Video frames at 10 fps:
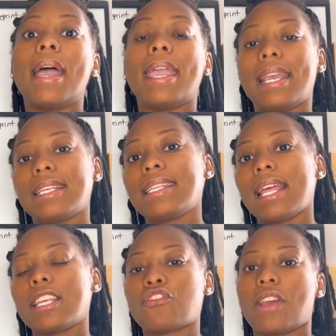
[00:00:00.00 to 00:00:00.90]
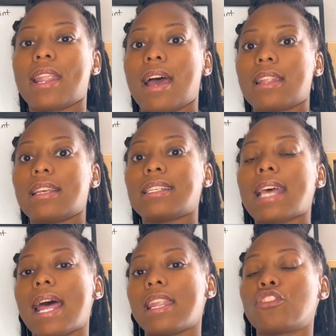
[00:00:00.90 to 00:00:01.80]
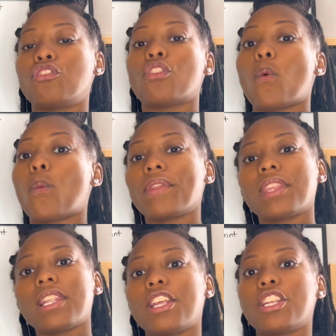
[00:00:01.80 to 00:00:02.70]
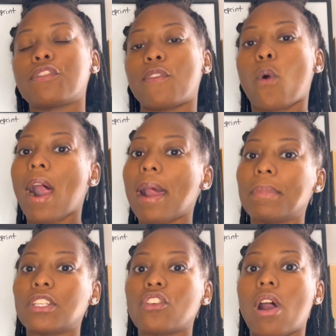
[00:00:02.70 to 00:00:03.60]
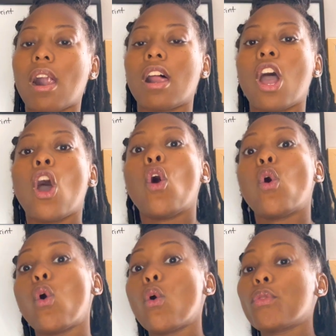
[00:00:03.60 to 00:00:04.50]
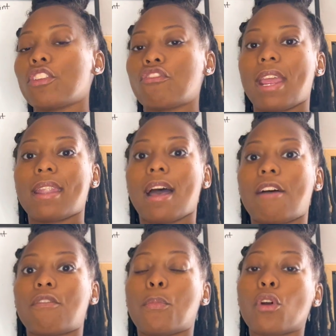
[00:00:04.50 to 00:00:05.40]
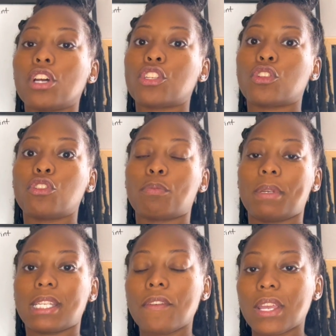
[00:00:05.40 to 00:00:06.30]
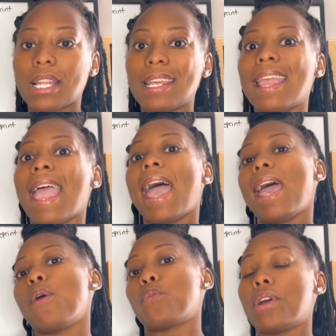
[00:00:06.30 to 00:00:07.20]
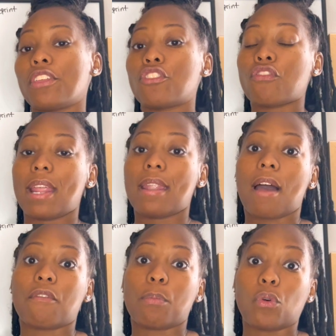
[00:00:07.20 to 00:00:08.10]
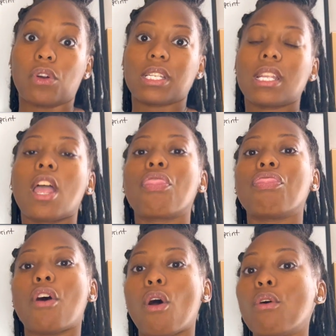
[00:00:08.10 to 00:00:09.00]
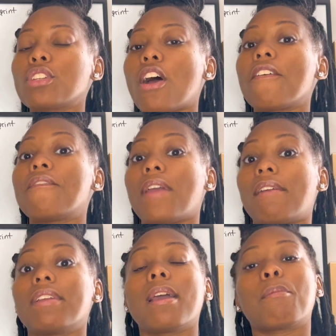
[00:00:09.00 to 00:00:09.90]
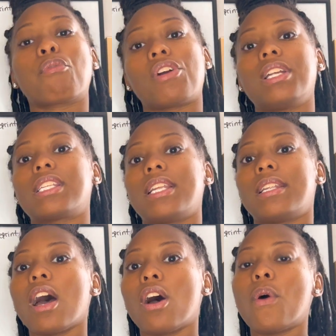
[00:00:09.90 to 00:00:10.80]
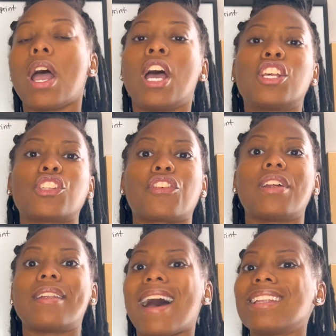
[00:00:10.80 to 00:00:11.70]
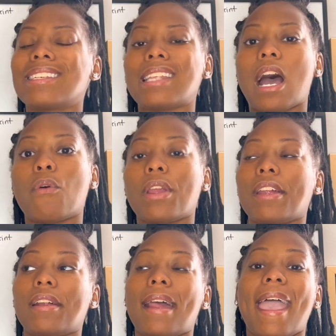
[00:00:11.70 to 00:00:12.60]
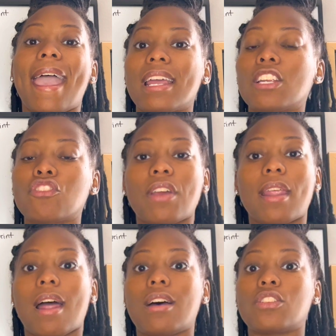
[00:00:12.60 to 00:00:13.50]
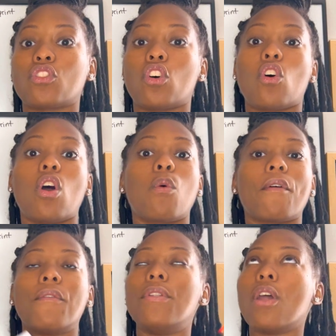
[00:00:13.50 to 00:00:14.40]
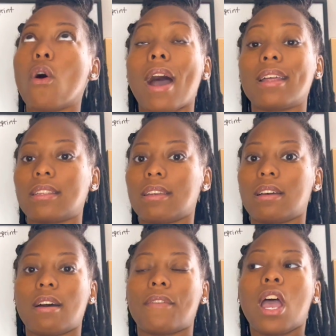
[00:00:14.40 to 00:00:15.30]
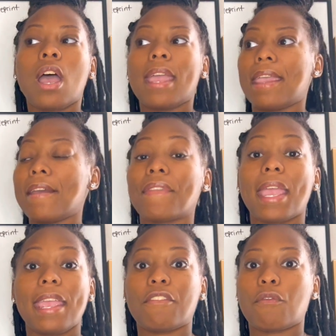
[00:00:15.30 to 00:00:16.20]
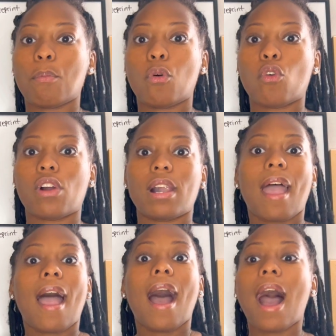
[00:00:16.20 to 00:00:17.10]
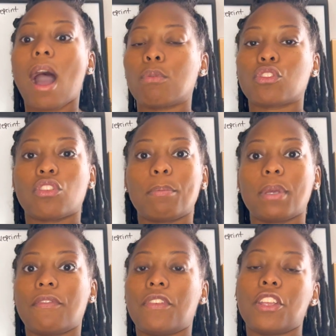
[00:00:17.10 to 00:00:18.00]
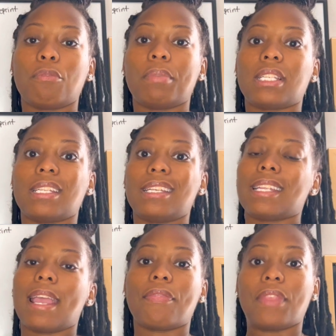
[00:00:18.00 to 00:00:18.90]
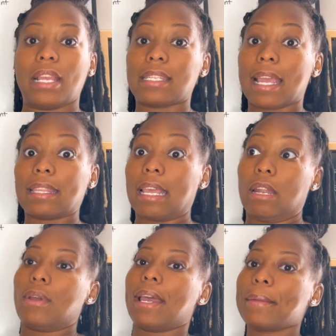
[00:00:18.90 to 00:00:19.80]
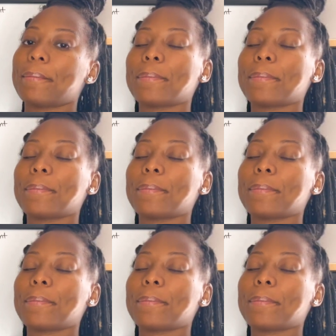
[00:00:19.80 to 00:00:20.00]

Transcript: Inside the trade line list, I let you know what the lender's requirements are, who the trade line reports to specifically, and when the trade line reports. Those are very important to know, so you're not just out here adding trade lines on with no idea of if they even report, how it's going to benefit your business, and things like that, okay?